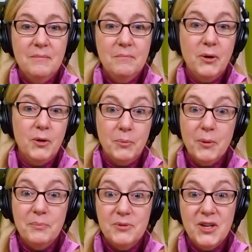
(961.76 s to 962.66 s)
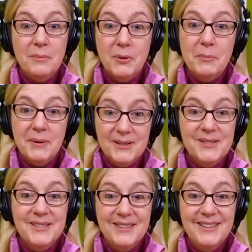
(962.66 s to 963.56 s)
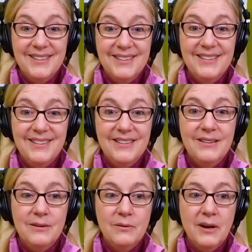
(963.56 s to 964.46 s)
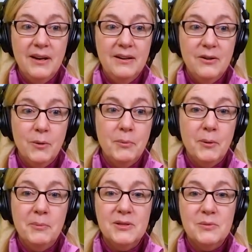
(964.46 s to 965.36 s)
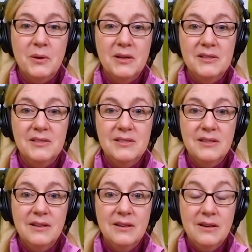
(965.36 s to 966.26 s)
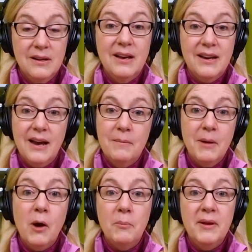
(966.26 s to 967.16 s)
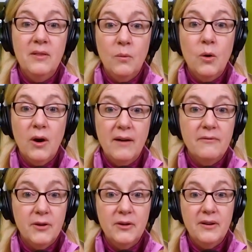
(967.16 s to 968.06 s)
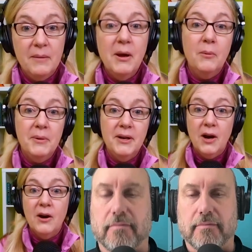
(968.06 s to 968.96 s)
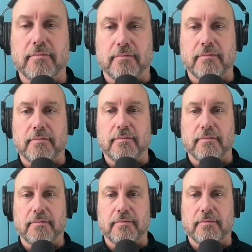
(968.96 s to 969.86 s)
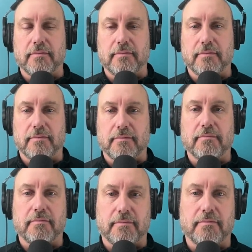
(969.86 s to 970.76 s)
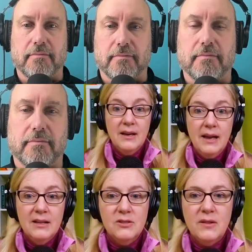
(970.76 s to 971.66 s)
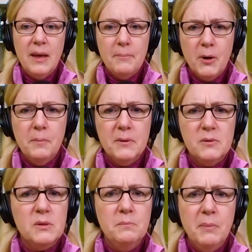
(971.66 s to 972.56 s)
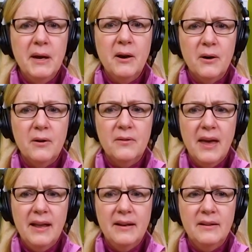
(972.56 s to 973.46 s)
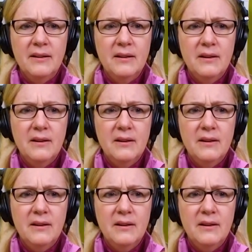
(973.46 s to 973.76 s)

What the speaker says: But she had a purpose, right? Her purpose was like, I'm helping the war effort. I'm helping our soldiers. And so that purpose was bigger than